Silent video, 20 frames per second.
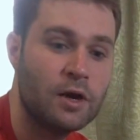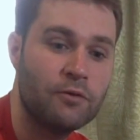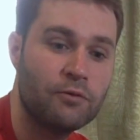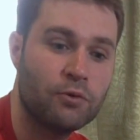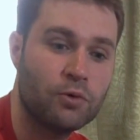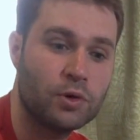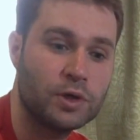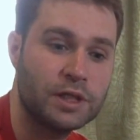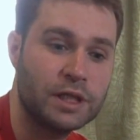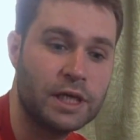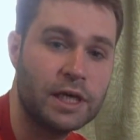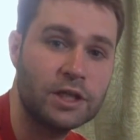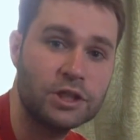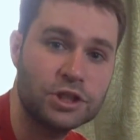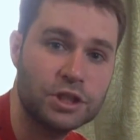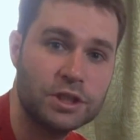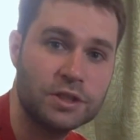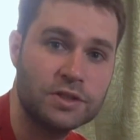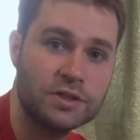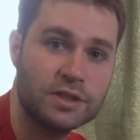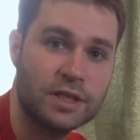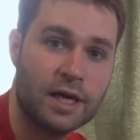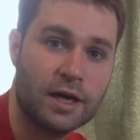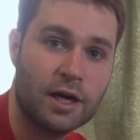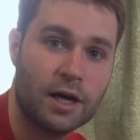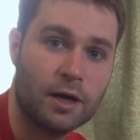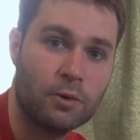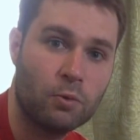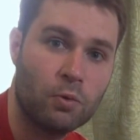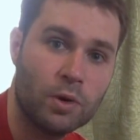for the engines that
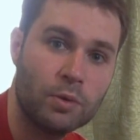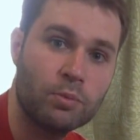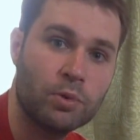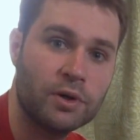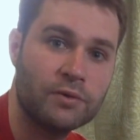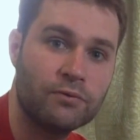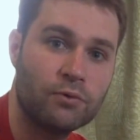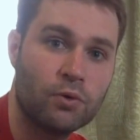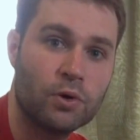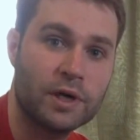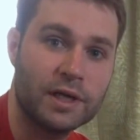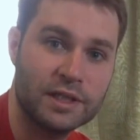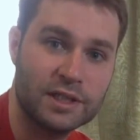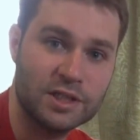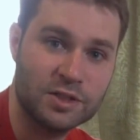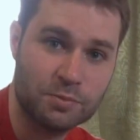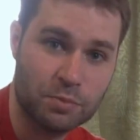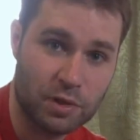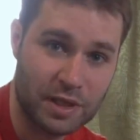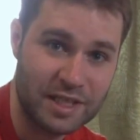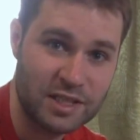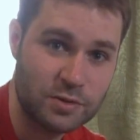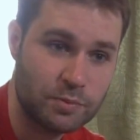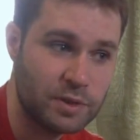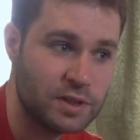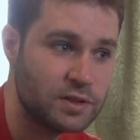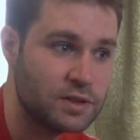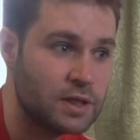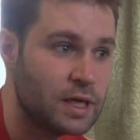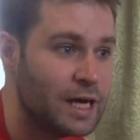are 1.4 in
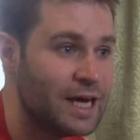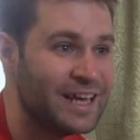displacement,